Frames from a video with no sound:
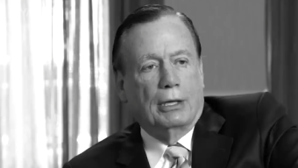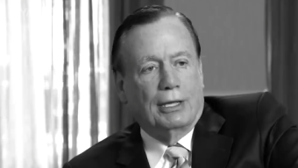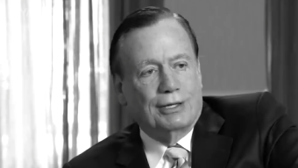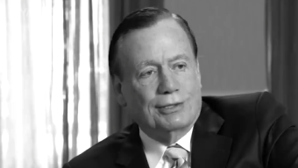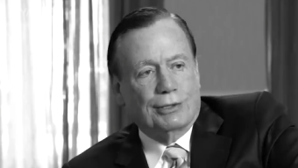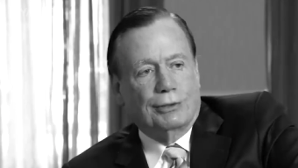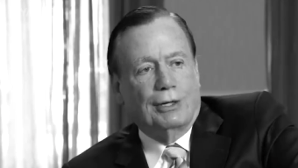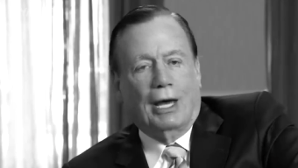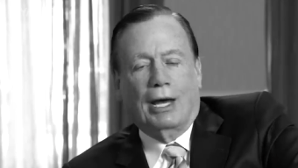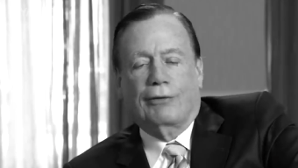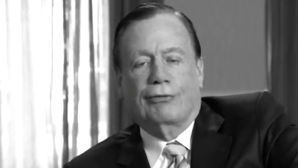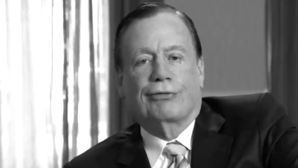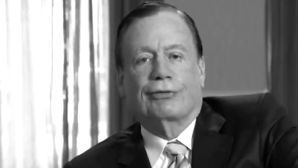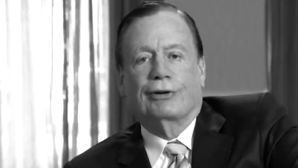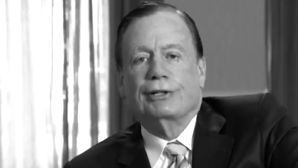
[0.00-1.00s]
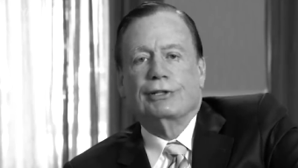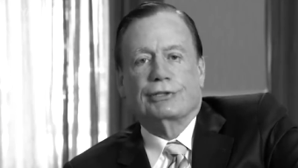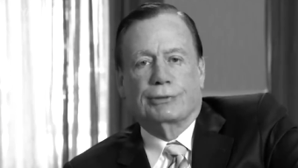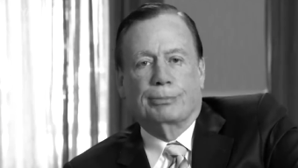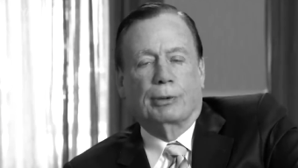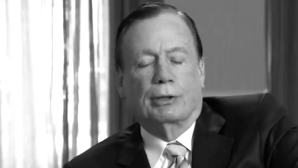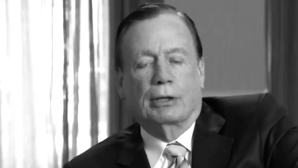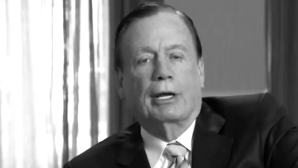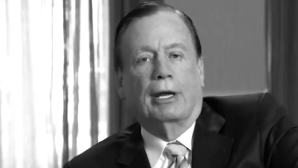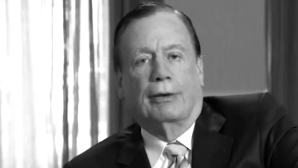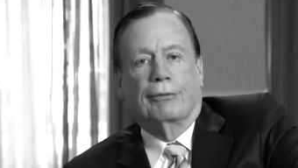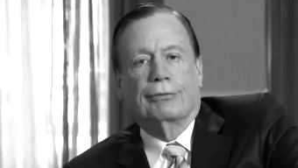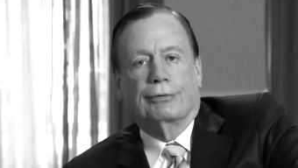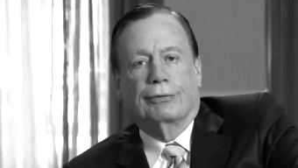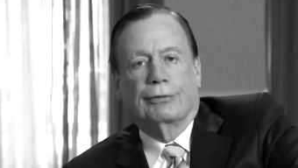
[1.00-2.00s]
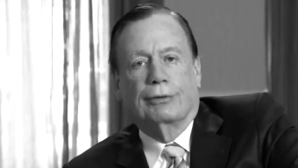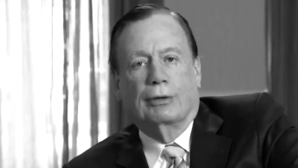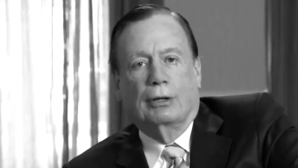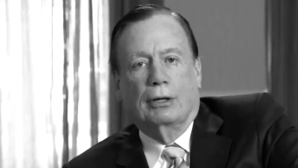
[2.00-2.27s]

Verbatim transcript: These are not fringe beliefs.